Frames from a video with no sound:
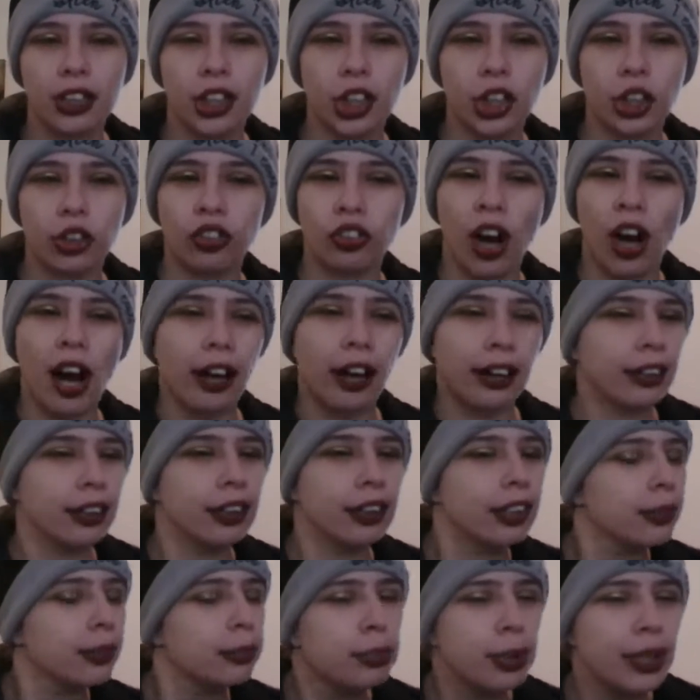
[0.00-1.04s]
the
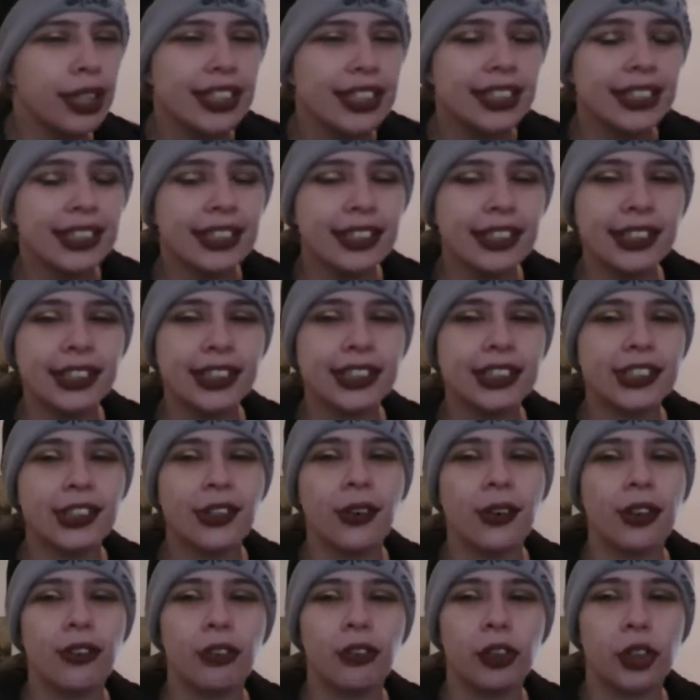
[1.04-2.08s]
erotic pieces.
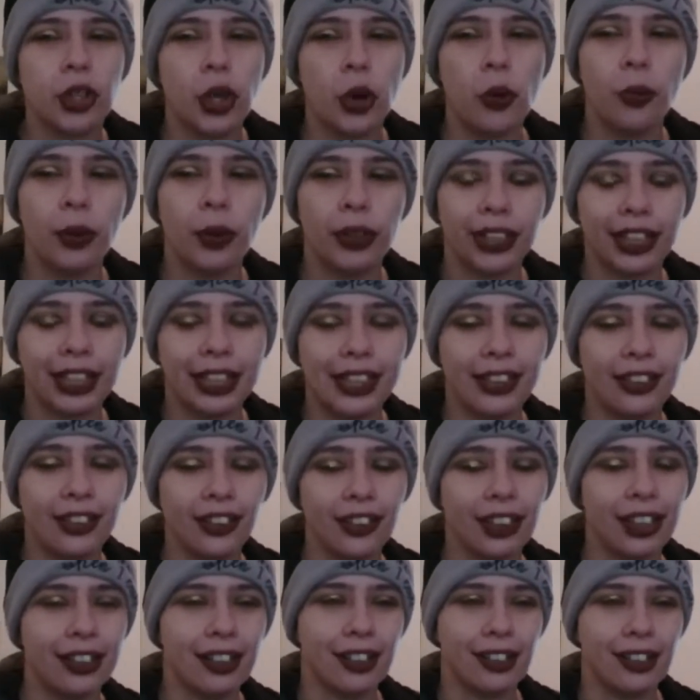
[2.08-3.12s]
So if you don't want to
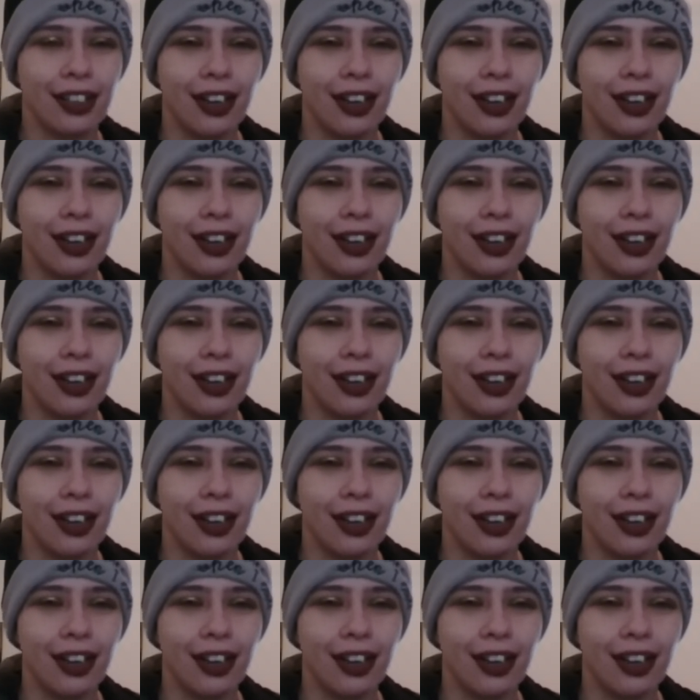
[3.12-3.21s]
hear like